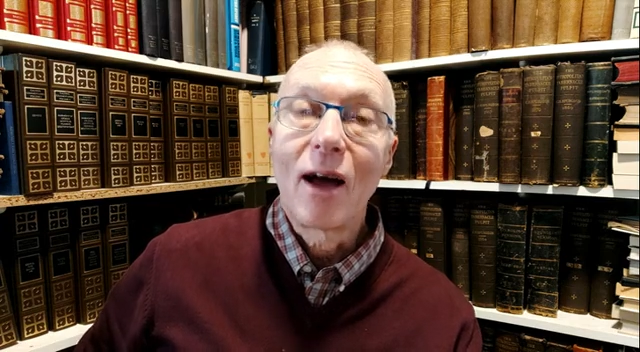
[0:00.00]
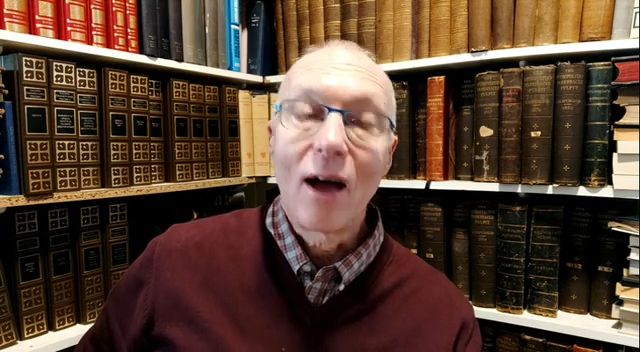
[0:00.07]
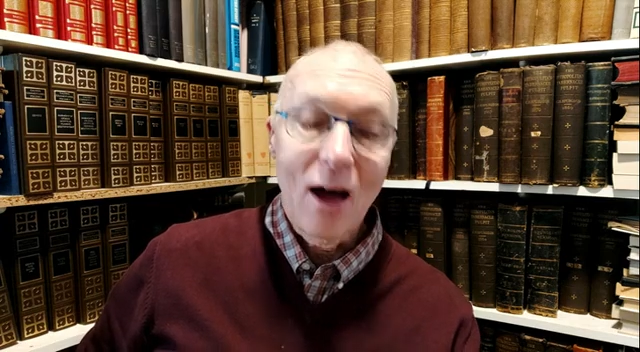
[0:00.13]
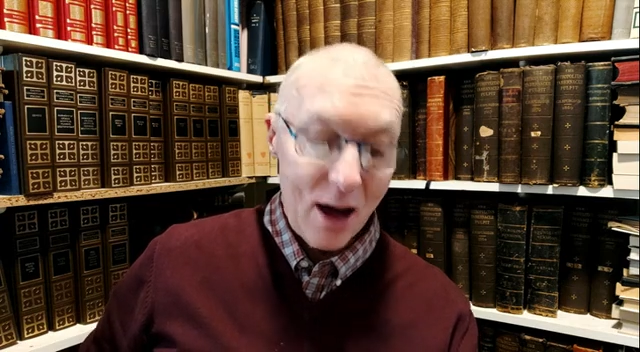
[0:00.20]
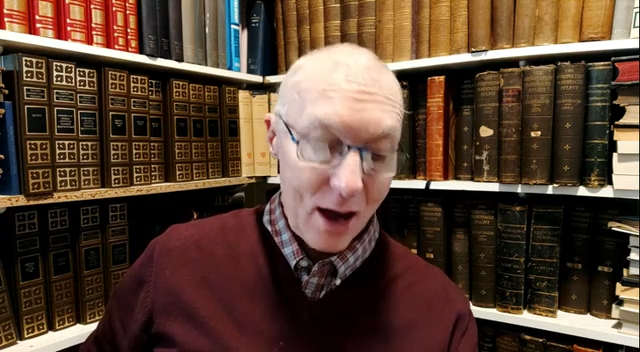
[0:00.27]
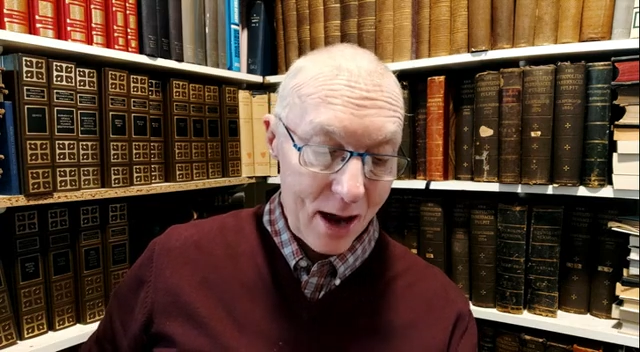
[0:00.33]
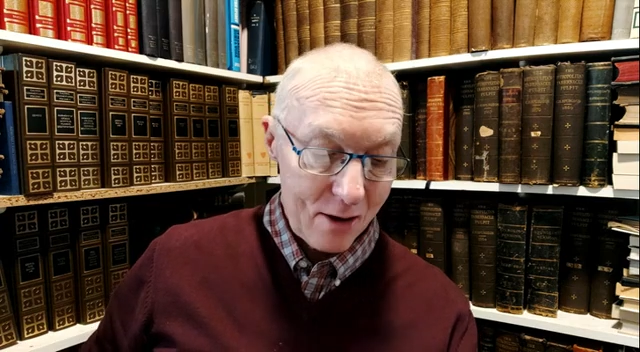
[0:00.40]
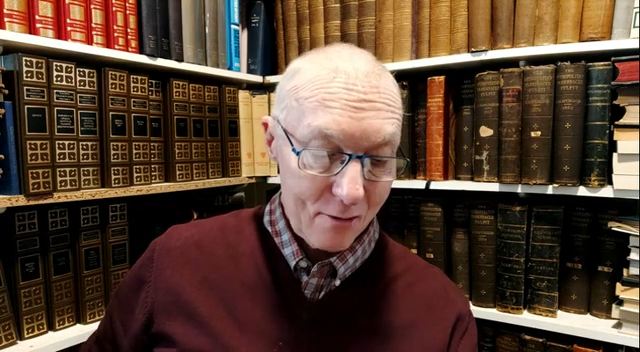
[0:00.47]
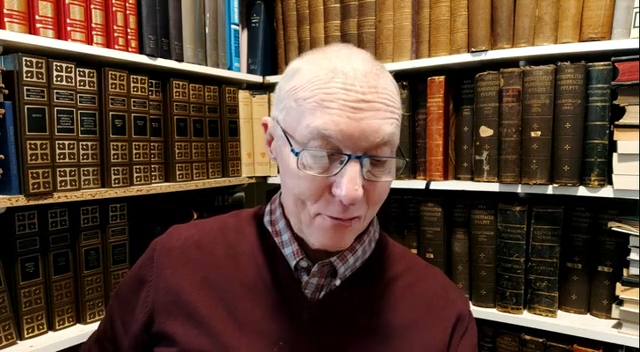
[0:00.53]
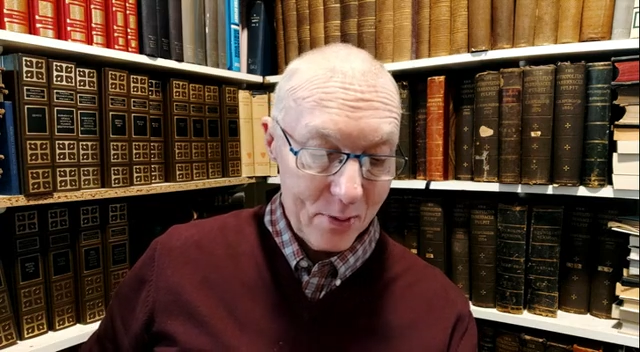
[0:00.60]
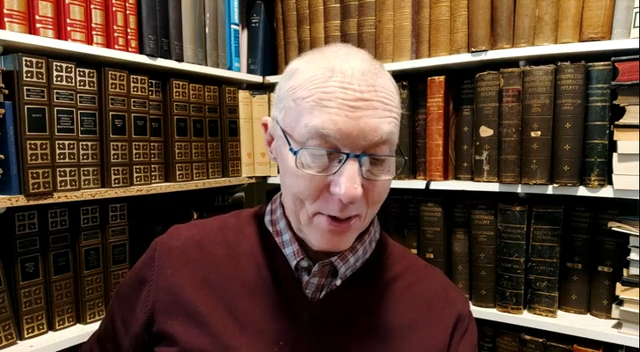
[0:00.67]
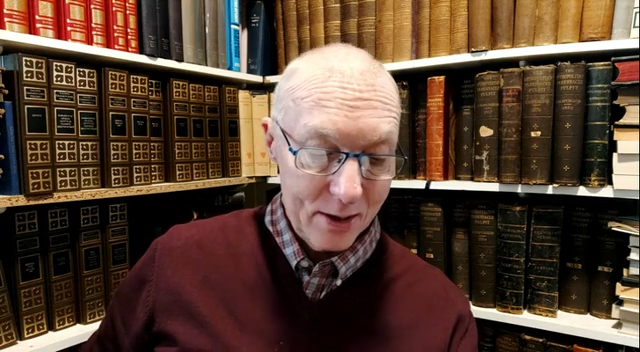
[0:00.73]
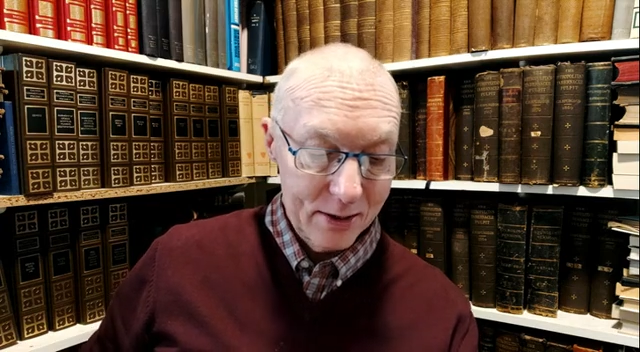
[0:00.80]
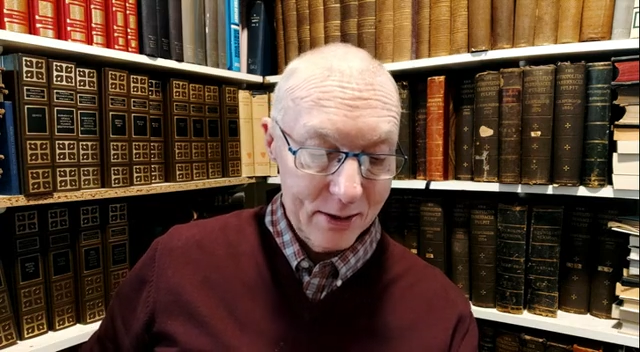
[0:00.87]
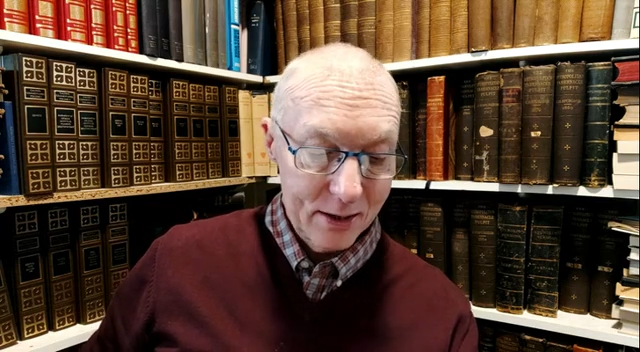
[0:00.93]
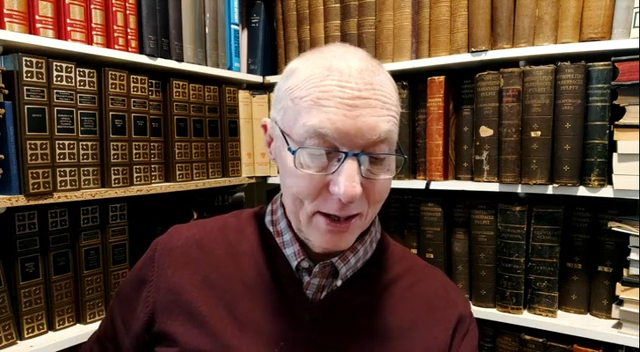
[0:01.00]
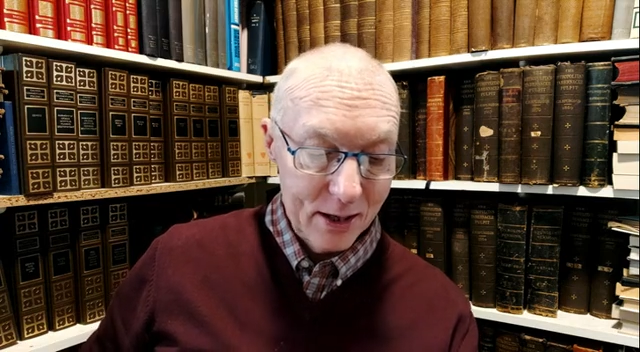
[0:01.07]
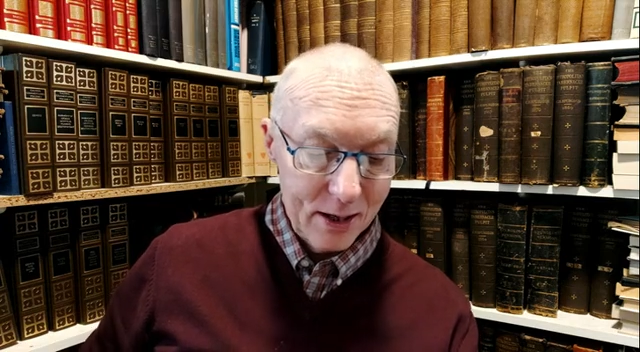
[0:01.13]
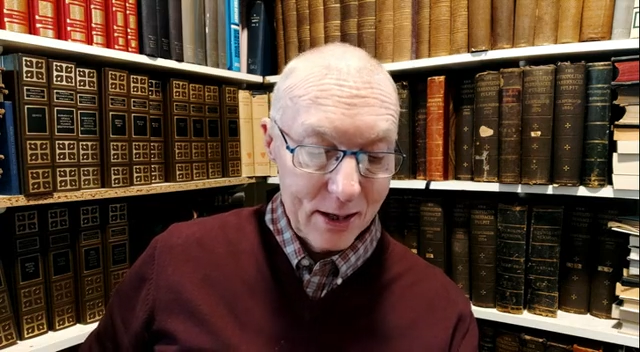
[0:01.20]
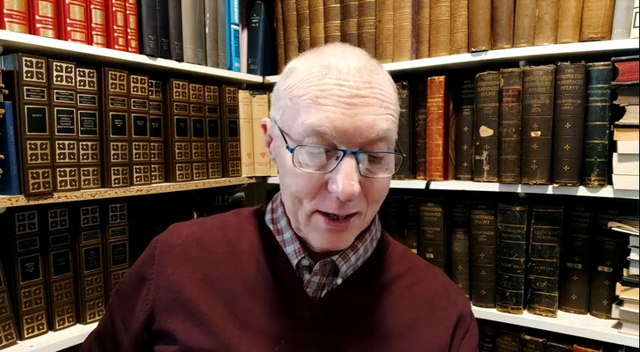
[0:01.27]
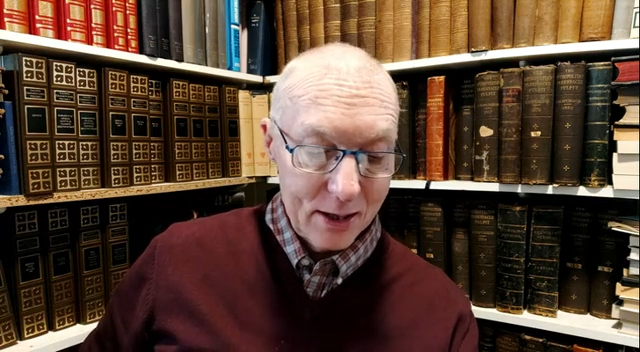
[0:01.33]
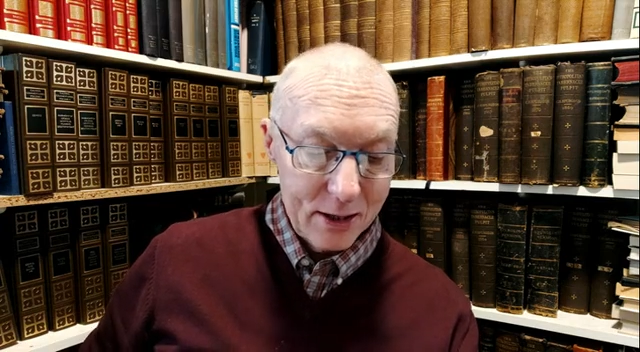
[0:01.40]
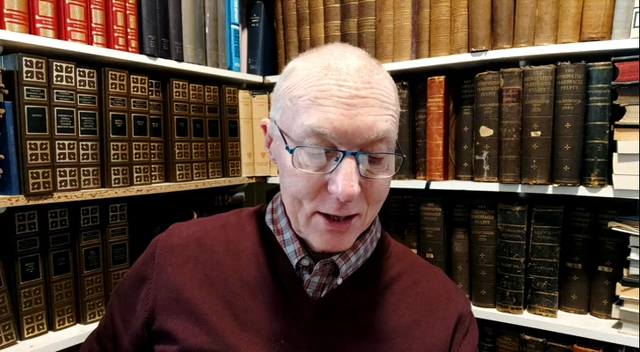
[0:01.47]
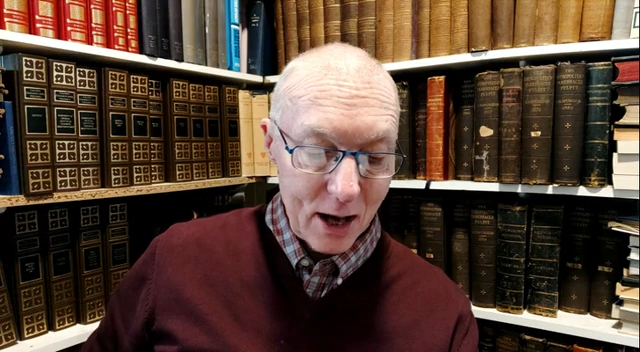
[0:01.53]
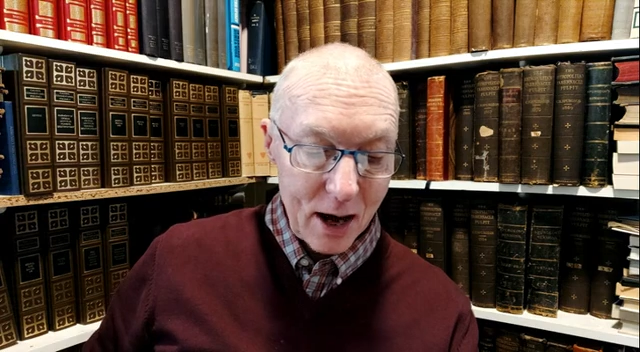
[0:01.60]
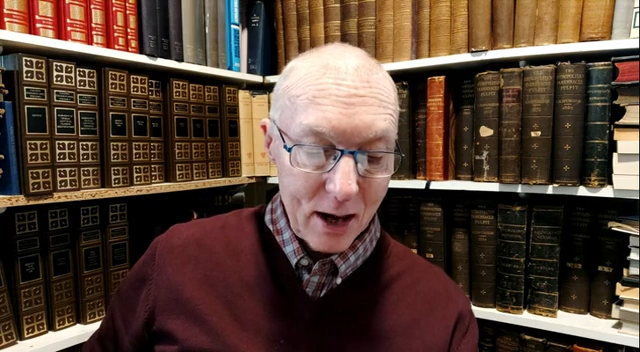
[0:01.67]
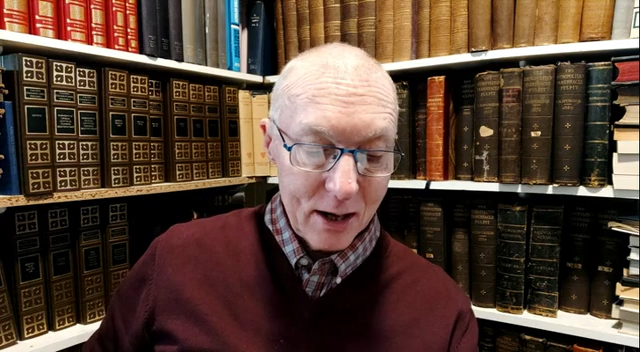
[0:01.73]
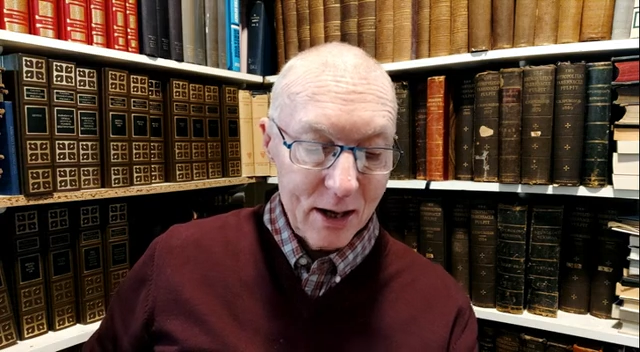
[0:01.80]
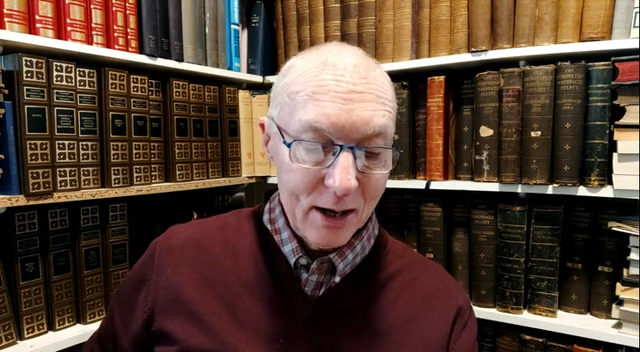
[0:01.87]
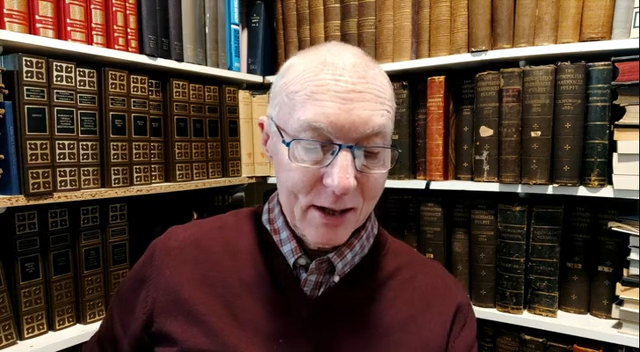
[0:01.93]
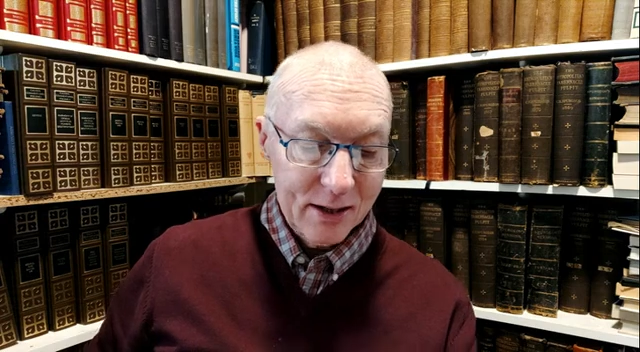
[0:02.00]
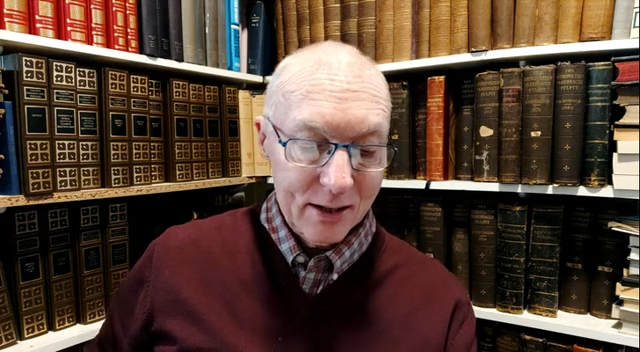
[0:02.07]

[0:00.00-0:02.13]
I have been young,